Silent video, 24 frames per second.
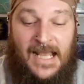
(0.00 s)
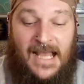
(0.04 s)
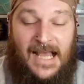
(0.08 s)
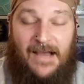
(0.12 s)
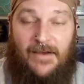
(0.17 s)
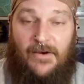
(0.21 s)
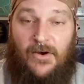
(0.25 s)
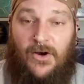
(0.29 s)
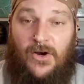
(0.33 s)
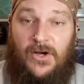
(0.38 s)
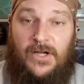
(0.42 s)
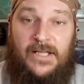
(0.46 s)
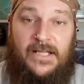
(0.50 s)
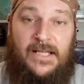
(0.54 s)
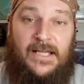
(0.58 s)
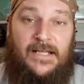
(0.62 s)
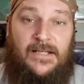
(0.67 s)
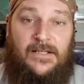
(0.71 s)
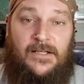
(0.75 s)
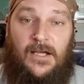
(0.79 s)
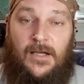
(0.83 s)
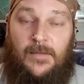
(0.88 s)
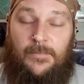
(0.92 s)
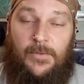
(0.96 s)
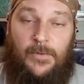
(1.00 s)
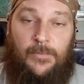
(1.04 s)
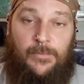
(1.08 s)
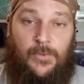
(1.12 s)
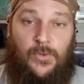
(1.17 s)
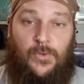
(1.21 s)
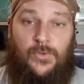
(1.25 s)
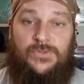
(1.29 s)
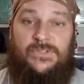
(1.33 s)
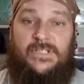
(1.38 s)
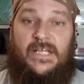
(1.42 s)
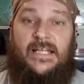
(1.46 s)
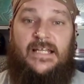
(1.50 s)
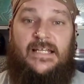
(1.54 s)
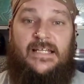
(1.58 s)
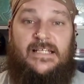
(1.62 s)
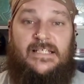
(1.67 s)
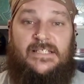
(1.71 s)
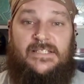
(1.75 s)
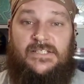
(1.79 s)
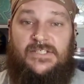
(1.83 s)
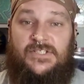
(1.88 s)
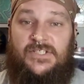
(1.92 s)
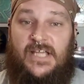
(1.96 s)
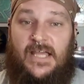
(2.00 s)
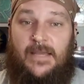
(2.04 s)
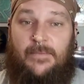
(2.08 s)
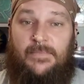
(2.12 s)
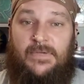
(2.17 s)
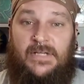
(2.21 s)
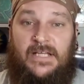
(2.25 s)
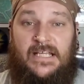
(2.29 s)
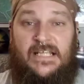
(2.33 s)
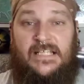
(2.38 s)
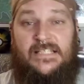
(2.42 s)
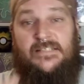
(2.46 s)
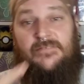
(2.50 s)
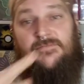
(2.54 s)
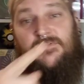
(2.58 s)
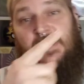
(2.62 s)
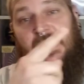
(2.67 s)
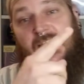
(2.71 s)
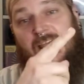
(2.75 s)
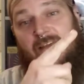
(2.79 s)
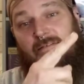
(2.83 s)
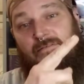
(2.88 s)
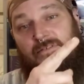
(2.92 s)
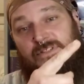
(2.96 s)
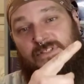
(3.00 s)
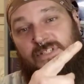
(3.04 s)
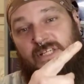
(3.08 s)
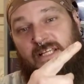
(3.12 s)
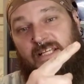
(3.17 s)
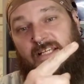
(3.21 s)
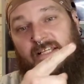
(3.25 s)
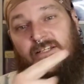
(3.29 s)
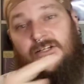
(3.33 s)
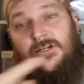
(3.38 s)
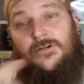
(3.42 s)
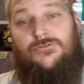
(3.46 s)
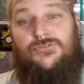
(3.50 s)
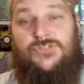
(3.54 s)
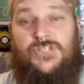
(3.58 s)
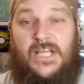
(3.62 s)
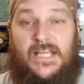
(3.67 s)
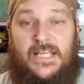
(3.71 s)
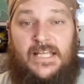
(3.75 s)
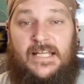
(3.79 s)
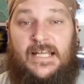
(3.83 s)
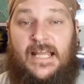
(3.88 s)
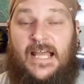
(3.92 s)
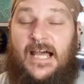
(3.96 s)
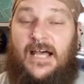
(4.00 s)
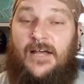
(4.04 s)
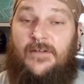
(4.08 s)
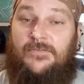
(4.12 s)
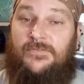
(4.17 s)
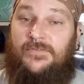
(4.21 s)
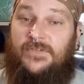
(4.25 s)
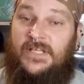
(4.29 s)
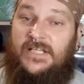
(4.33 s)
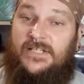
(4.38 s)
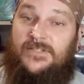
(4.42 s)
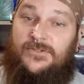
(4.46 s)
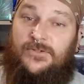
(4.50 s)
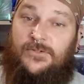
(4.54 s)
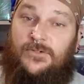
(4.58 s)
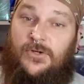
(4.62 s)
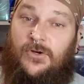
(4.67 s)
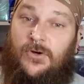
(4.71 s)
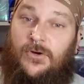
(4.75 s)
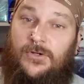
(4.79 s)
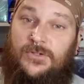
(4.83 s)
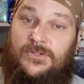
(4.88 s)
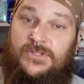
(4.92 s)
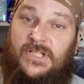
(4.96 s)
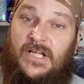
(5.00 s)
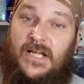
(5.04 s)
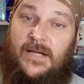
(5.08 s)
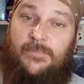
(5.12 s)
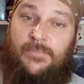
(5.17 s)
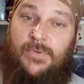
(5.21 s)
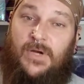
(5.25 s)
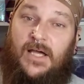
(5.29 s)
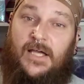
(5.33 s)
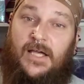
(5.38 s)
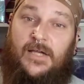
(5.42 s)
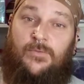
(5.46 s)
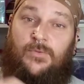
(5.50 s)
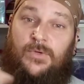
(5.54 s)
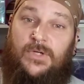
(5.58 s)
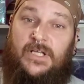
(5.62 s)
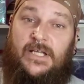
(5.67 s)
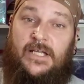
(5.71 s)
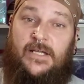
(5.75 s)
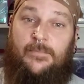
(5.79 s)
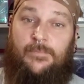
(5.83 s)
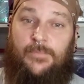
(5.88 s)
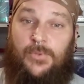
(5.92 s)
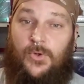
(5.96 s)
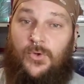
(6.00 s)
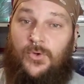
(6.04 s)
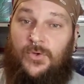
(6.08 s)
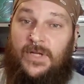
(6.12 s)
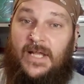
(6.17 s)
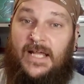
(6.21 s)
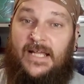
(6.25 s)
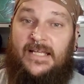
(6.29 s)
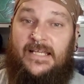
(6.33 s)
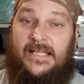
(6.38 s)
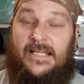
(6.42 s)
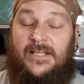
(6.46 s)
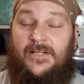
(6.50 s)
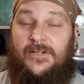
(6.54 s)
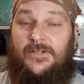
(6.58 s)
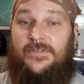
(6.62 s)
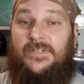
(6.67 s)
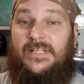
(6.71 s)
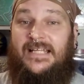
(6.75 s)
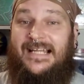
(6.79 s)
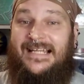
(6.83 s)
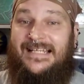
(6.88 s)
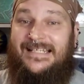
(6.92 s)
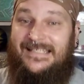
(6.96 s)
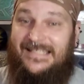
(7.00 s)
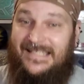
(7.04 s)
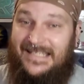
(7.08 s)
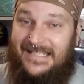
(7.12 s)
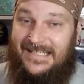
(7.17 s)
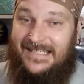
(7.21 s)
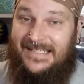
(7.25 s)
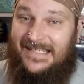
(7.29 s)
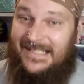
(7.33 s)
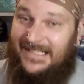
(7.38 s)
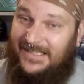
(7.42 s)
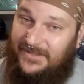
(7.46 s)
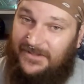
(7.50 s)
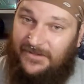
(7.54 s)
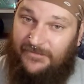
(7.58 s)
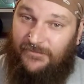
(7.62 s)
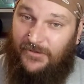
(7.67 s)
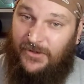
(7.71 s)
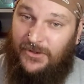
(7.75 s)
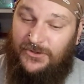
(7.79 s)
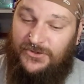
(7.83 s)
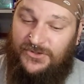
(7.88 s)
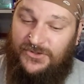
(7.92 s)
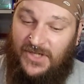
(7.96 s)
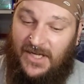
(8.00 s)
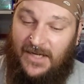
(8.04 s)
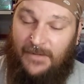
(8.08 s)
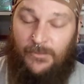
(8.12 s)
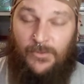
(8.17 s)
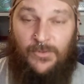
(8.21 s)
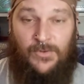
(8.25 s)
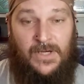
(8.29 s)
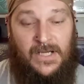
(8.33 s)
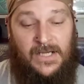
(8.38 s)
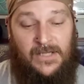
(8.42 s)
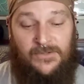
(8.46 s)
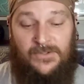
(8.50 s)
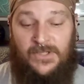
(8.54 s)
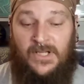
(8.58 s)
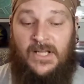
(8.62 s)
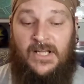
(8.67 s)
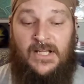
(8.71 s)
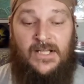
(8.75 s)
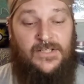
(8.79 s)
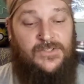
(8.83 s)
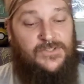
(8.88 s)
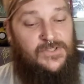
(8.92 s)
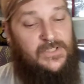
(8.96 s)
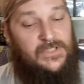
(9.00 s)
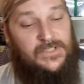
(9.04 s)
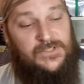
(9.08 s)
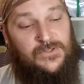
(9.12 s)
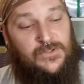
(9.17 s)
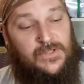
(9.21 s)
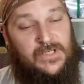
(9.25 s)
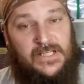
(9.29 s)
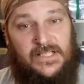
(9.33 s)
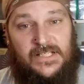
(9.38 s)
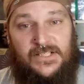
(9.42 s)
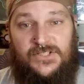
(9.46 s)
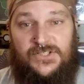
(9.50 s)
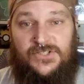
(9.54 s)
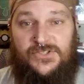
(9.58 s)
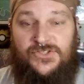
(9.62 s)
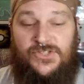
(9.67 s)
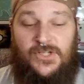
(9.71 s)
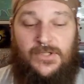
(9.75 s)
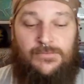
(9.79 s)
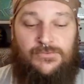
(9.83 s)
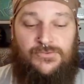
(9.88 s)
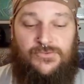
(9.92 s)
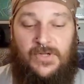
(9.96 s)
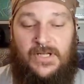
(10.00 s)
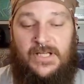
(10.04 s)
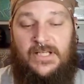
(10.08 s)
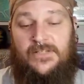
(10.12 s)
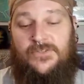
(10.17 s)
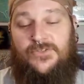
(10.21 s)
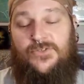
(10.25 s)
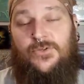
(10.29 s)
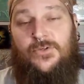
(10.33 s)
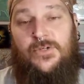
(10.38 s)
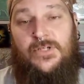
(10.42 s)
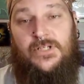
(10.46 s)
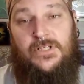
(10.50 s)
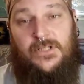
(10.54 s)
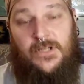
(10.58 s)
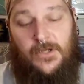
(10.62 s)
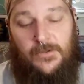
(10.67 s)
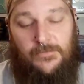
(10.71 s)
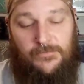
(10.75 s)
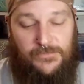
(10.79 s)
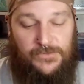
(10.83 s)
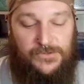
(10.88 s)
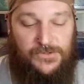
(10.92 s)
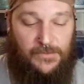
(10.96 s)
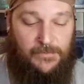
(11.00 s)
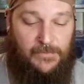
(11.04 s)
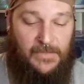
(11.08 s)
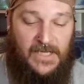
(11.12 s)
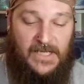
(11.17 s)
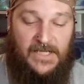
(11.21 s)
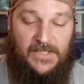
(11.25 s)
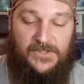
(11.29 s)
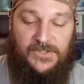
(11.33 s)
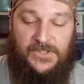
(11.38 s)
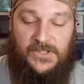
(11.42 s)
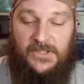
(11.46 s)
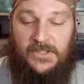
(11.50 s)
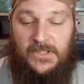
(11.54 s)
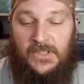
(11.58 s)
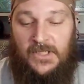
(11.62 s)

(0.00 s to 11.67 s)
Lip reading: I already got a couple pulls out of this in Japanese. If you haven't seen it, go check it out. These are the cards that I probably want to get pulled out of here that I didn't get the first time around. So let's go ahead and just jump straight into it and hope for some magic.